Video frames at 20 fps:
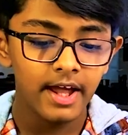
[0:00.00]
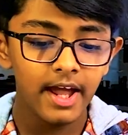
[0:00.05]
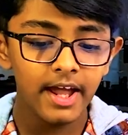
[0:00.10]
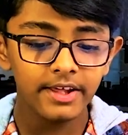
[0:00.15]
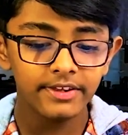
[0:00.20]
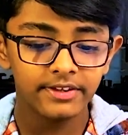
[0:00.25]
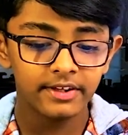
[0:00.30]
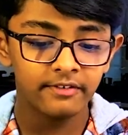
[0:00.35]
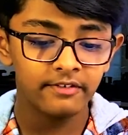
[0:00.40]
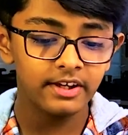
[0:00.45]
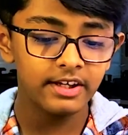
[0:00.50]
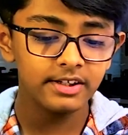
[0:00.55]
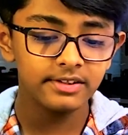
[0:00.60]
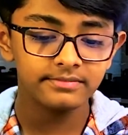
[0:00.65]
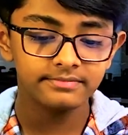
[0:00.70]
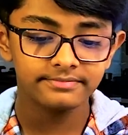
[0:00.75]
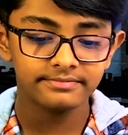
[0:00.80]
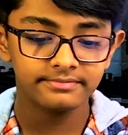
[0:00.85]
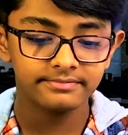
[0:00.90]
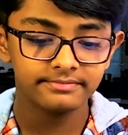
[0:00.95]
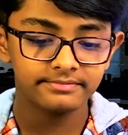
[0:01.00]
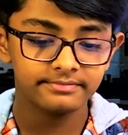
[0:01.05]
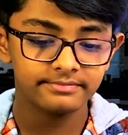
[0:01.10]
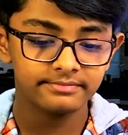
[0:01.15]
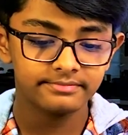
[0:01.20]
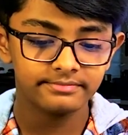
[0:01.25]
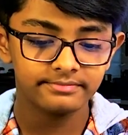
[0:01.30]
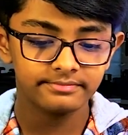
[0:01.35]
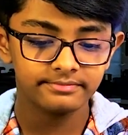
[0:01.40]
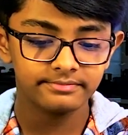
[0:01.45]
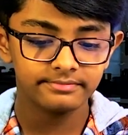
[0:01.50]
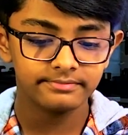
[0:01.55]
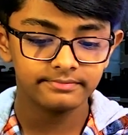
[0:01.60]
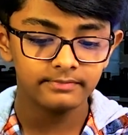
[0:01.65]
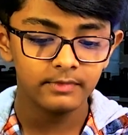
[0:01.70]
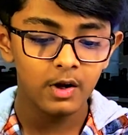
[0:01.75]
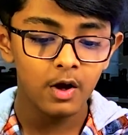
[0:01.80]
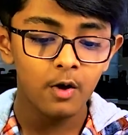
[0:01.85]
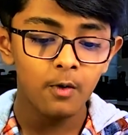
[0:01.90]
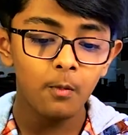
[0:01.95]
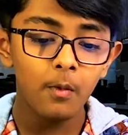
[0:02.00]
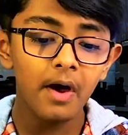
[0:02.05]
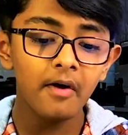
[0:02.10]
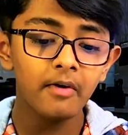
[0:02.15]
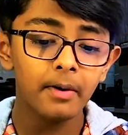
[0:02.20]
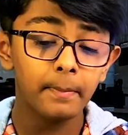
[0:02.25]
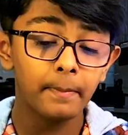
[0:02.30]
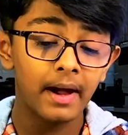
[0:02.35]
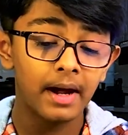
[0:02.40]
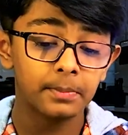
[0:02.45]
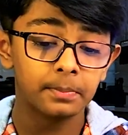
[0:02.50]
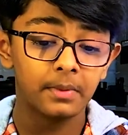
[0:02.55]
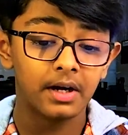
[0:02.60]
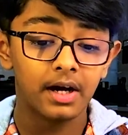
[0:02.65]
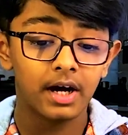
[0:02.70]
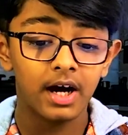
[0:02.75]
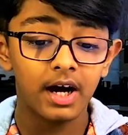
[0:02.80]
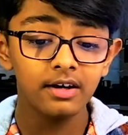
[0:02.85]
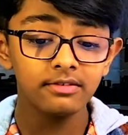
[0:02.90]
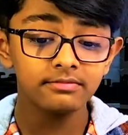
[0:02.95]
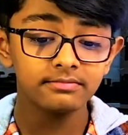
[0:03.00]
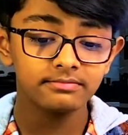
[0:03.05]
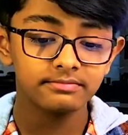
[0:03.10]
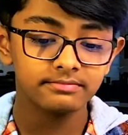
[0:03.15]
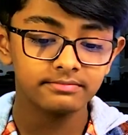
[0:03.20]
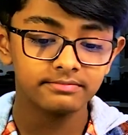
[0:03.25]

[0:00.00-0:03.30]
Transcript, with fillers: Hey Siri. I'm here. Where I park my car?